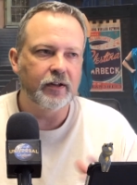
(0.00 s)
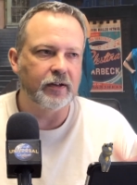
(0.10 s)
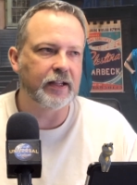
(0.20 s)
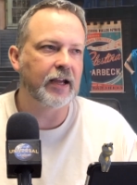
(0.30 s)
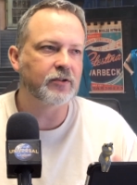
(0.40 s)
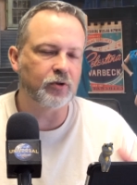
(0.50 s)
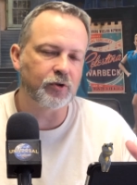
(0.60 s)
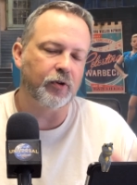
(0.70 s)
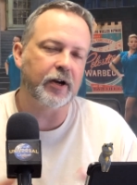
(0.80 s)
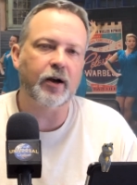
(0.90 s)
dancers
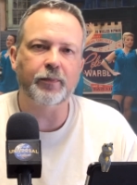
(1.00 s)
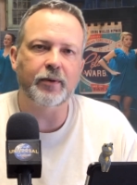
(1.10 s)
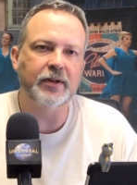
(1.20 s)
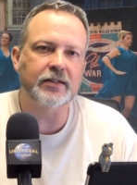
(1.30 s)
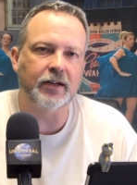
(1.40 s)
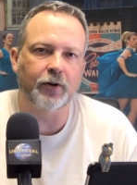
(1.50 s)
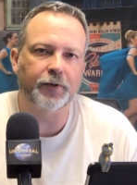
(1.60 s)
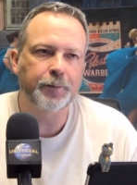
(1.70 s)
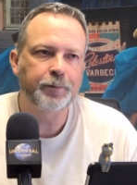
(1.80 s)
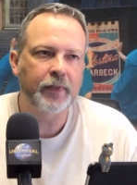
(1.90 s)
or accompaniment
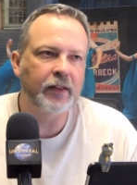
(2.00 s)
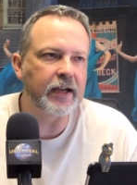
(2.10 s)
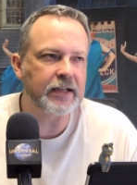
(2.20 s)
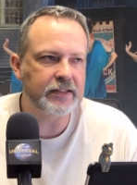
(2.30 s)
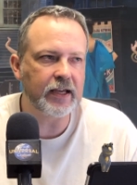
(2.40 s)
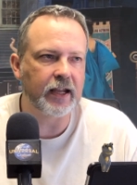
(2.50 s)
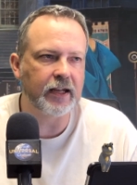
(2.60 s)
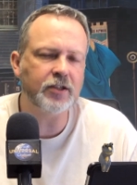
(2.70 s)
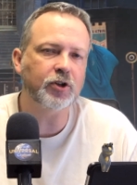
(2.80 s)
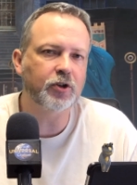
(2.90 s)
singers. Like I said,
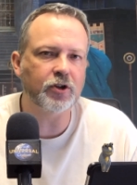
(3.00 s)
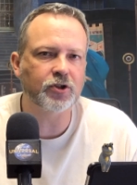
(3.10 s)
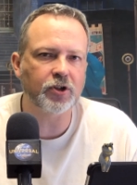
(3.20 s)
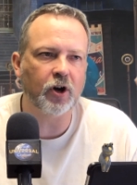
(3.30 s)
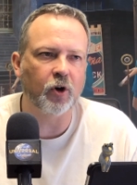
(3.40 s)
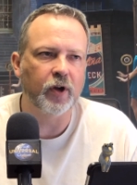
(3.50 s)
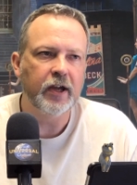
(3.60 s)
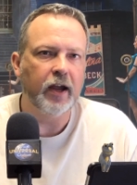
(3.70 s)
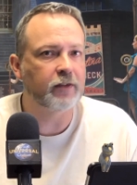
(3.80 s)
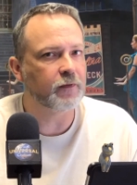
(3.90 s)
it's a good show.
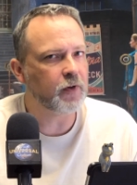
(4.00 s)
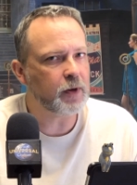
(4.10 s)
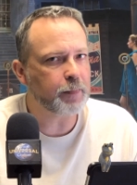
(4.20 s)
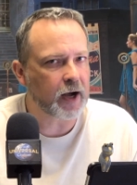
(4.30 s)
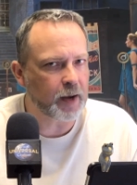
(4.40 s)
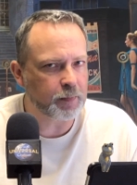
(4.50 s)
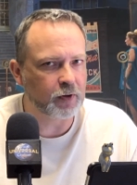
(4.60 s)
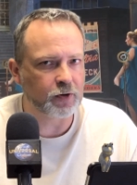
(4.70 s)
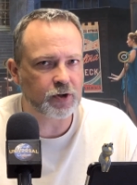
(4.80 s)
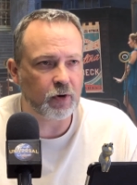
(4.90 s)
It's a very
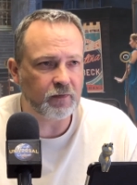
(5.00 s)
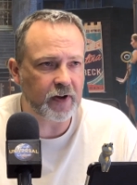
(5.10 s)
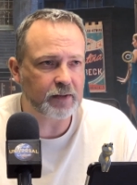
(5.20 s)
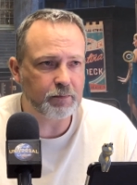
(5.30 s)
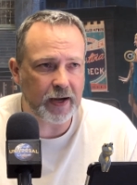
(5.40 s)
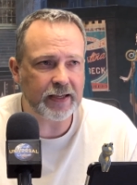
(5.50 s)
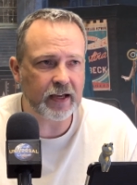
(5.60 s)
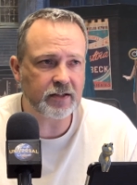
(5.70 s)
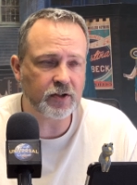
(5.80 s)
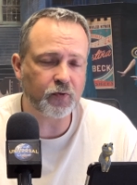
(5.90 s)
popular show. In fact, my
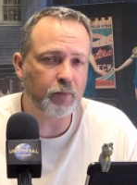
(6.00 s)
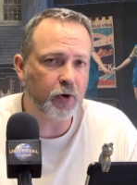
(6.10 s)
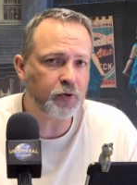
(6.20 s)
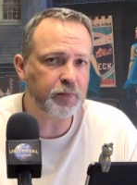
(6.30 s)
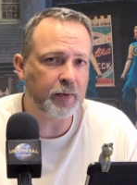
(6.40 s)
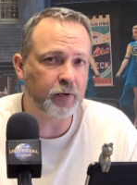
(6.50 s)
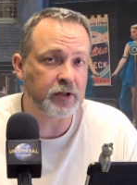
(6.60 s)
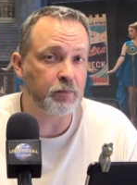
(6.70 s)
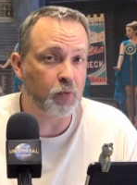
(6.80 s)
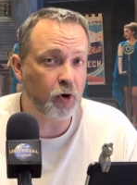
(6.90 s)
guess is for most people
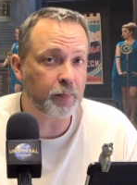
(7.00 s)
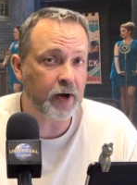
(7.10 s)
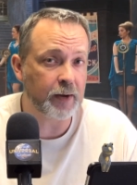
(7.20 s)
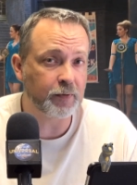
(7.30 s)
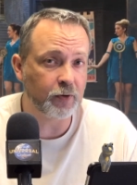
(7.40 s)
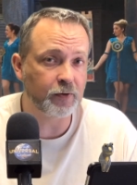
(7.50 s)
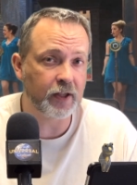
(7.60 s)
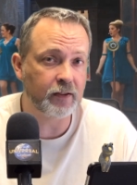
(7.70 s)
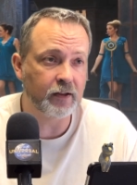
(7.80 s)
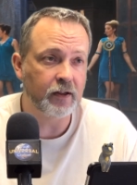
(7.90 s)
it's more popular
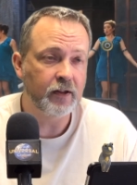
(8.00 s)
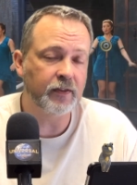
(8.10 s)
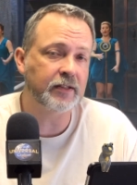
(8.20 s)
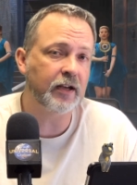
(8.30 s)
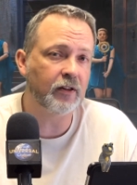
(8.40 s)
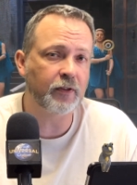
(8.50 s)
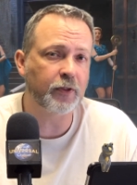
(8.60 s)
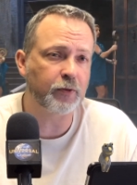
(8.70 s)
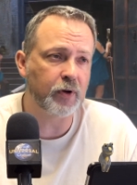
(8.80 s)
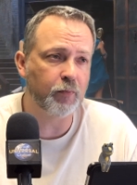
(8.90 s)
than The Tale of the
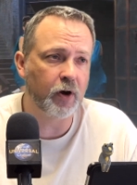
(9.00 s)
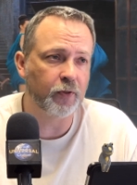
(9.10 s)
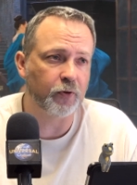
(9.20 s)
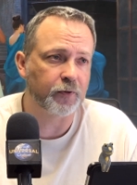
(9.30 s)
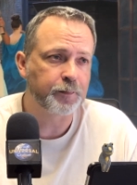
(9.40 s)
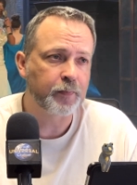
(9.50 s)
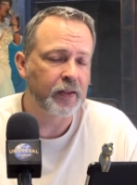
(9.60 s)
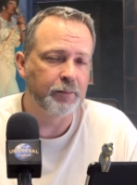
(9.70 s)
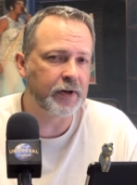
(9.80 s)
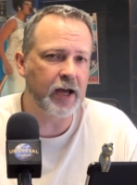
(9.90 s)
3 Brothers,
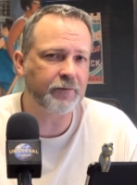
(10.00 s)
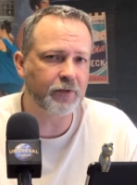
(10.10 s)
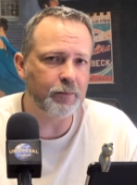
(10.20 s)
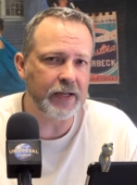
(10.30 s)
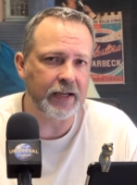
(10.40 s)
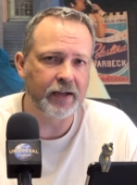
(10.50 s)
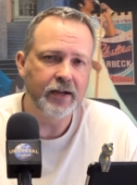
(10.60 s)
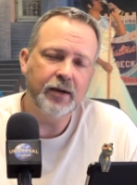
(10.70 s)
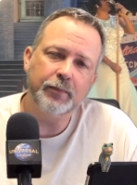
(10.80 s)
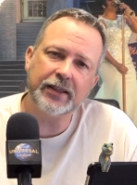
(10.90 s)
but not for me.
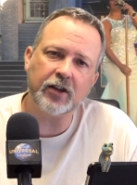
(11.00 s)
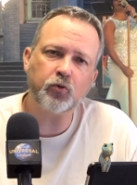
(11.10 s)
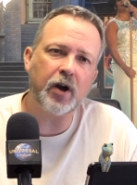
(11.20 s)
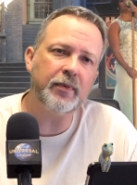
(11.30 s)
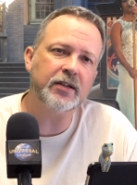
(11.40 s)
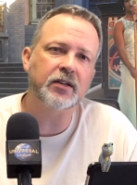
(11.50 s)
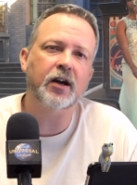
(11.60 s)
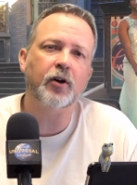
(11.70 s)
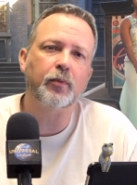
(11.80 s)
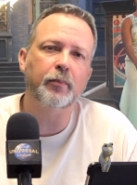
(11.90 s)
But that's why it makes an
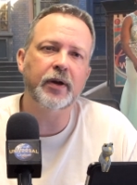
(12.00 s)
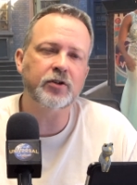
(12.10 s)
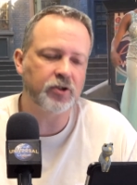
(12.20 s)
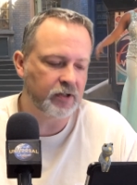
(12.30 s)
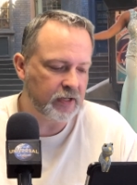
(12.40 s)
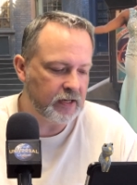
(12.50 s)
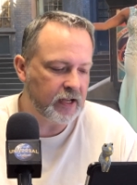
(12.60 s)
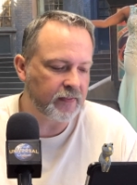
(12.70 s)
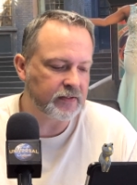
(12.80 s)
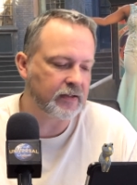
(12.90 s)
honorable mention and
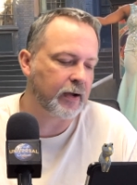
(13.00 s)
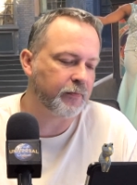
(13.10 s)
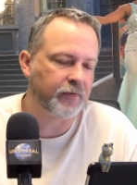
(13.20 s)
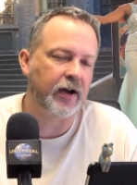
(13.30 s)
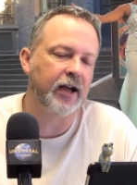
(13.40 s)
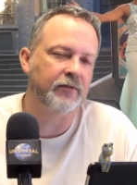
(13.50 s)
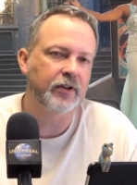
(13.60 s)
not the top 5,